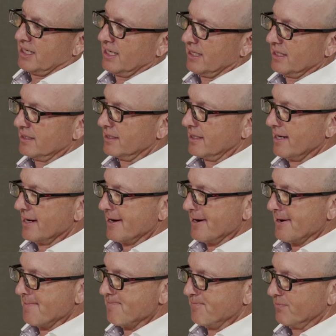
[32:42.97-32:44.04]
And
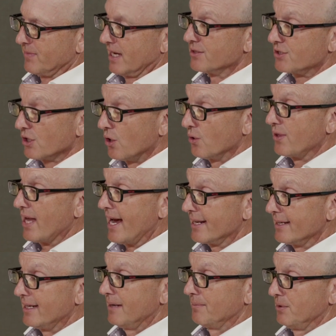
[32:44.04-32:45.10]
so
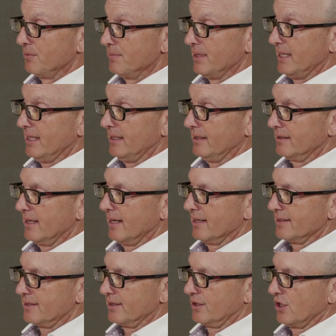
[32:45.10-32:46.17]
that enabled me
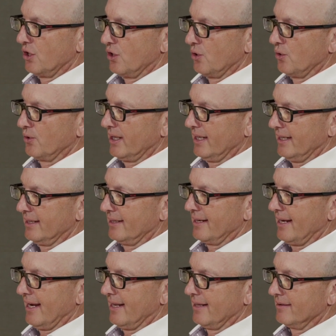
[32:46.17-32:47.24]
to go
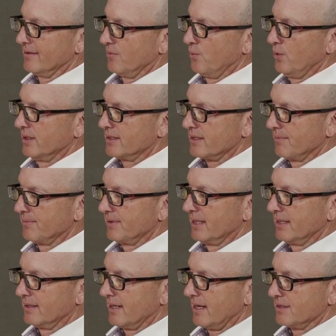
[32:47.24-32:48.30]
in, and when
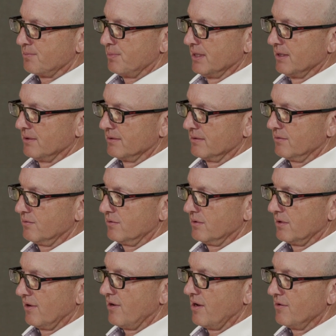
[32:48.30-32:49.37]
something has been
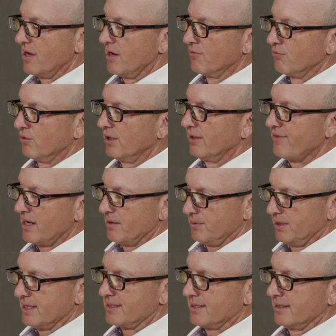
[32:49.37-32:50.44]
a really
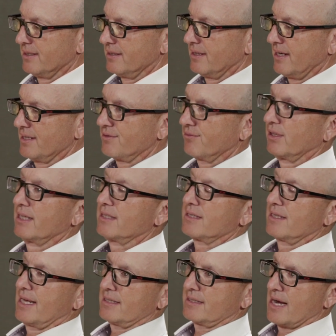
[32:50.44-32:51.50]
valuable lesson as it
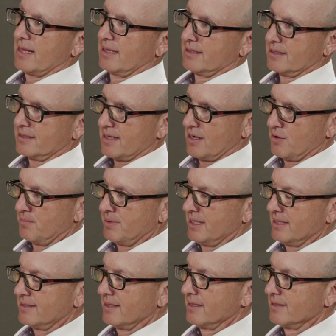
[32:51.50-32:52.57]
relates to that silent dissenter
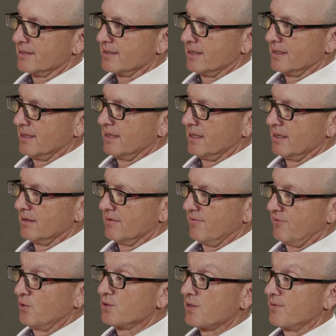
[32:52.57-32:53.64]
piece is
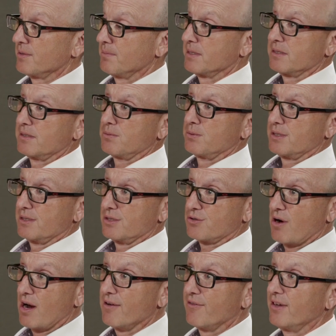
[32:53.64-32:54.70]
the food service business was
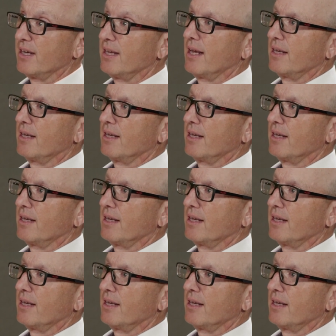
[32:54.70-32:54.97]
in strife.